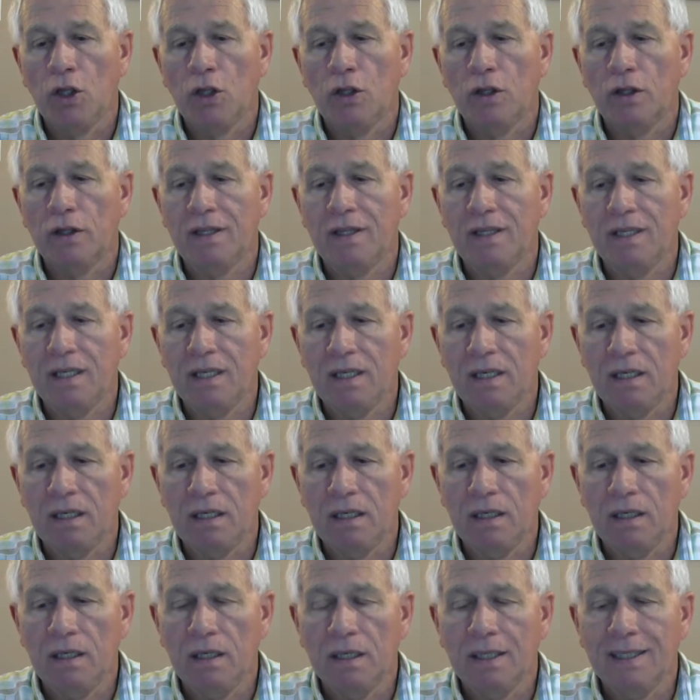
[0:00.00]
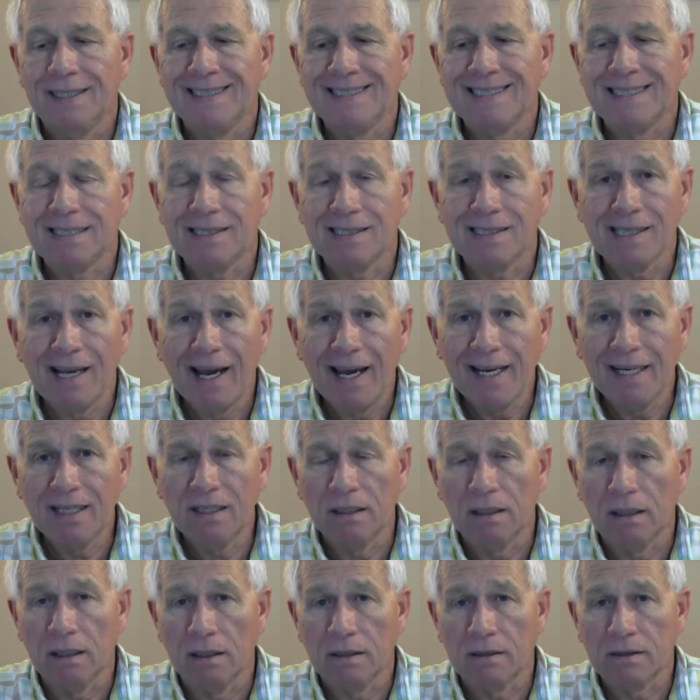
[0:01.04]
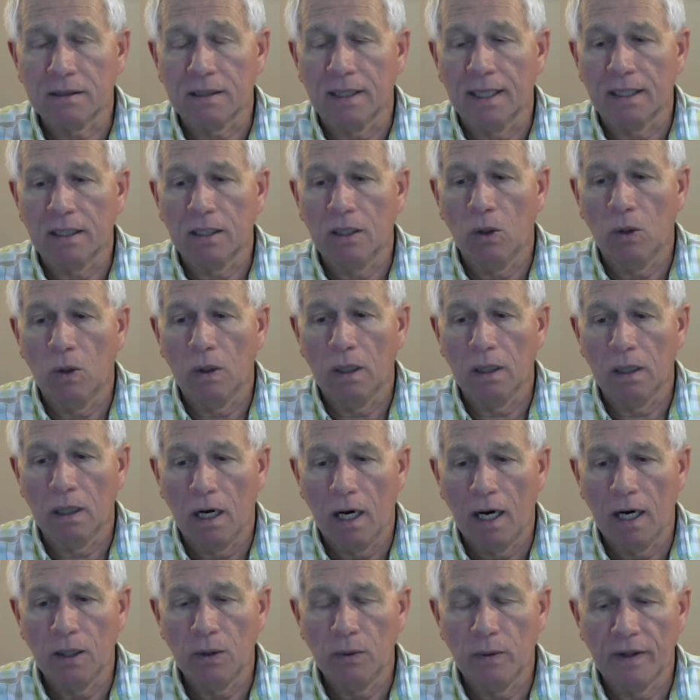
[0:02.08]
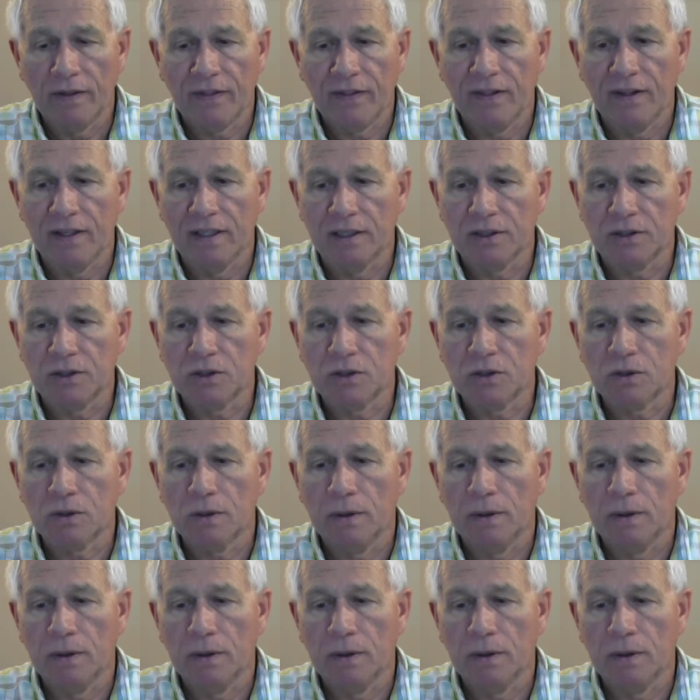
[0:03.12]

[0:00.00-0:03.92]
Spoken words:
The cycles that go along with this